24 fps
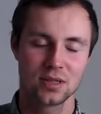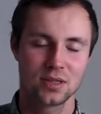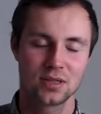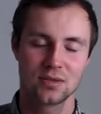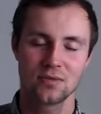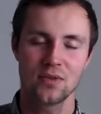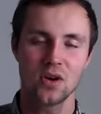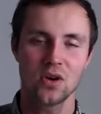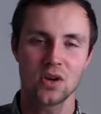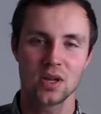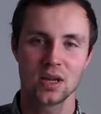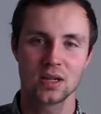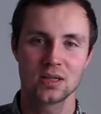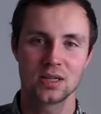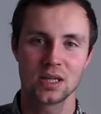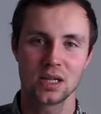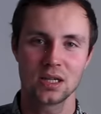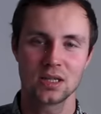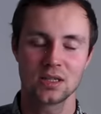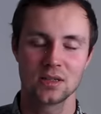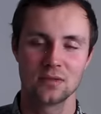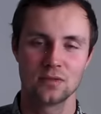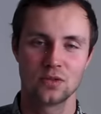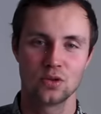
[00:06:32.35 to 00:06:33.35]
It's very
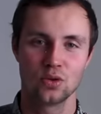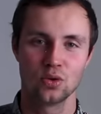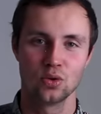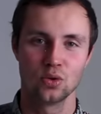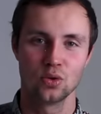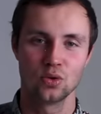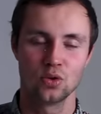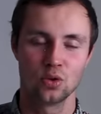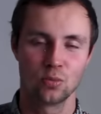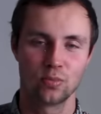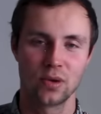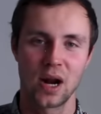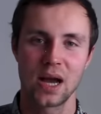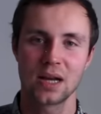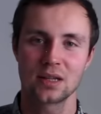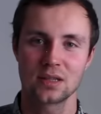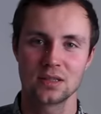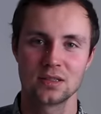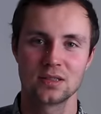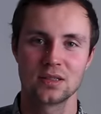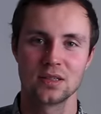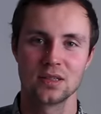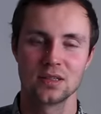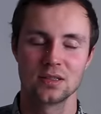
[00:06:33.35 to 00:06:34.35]
addictive to
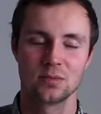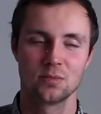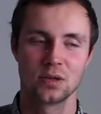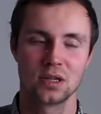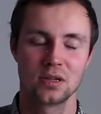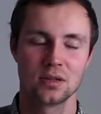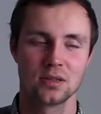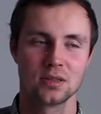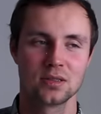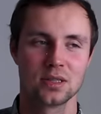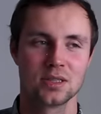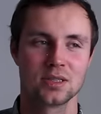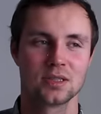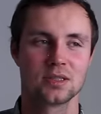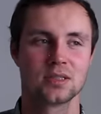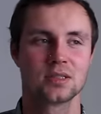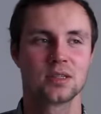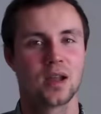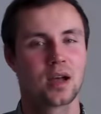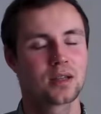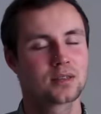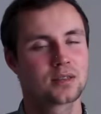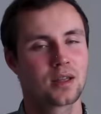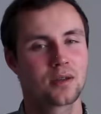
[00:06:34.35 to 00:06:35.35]
practice this because
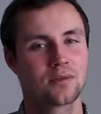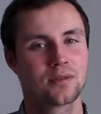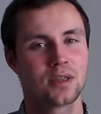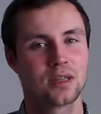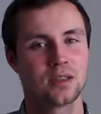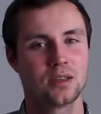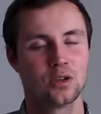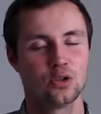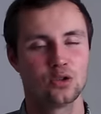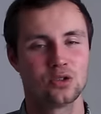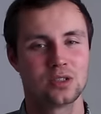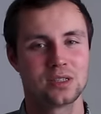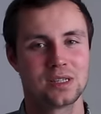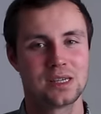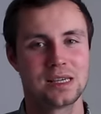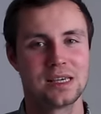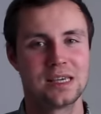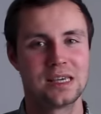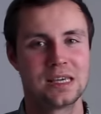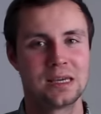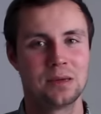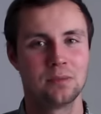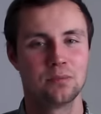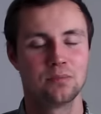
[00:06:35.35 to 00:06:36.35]
it's not something you
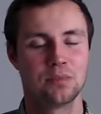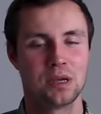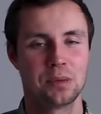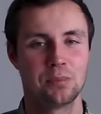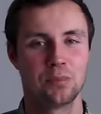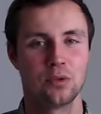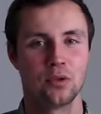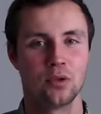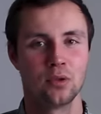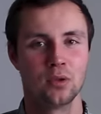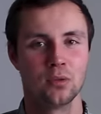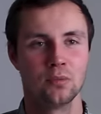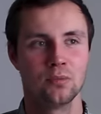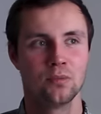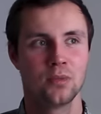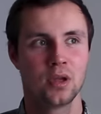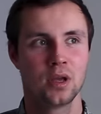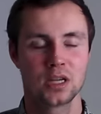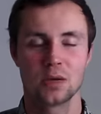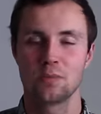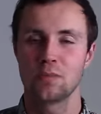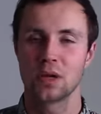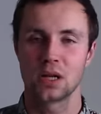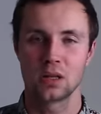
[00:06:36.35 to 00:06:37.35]
see people
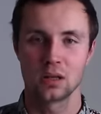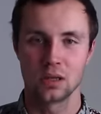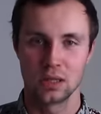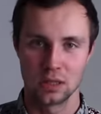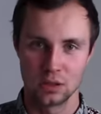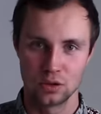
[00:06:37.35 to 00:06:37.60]
typically